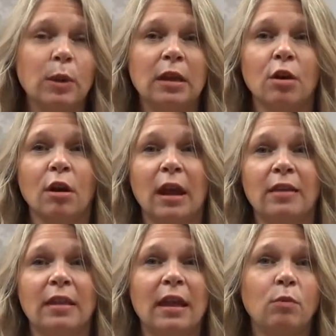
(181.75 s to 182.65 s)
weaker.
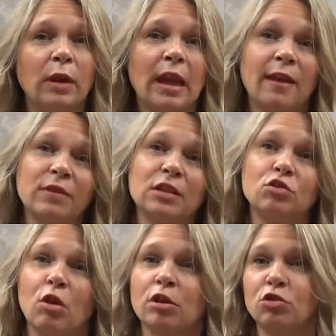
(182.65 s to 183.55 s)
And then we have these
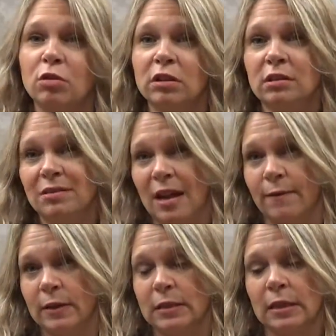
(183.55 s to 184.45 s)
structural
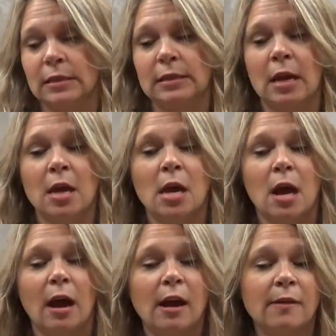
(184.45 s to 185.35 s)
deficits.
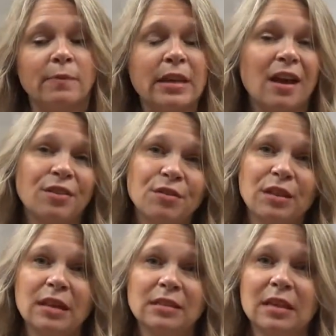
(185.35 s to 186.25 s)
Um, the other
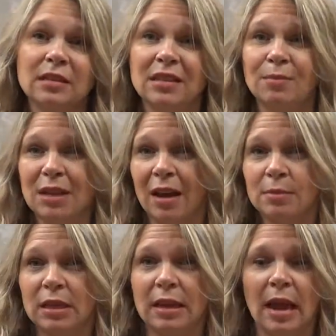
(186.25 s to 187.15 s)
things that
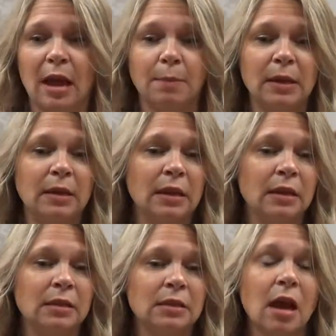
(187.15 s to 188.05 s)
sometimes can happen
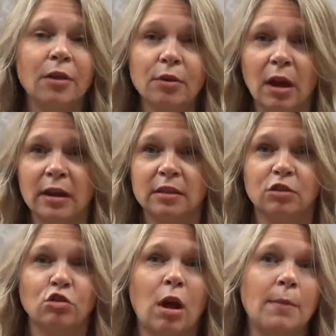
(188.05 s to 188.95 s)
is other kinds
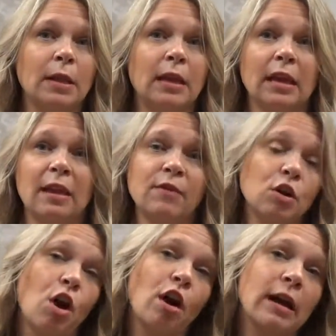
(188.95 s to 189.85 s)
of trauma, like
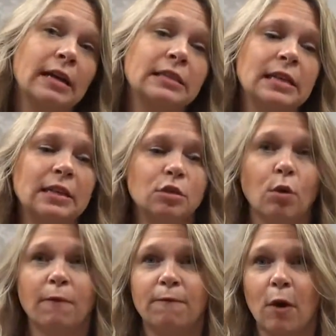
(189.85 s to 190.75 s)
even car accidents
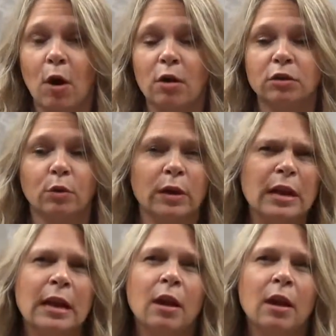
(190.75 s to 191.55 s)
or falls or,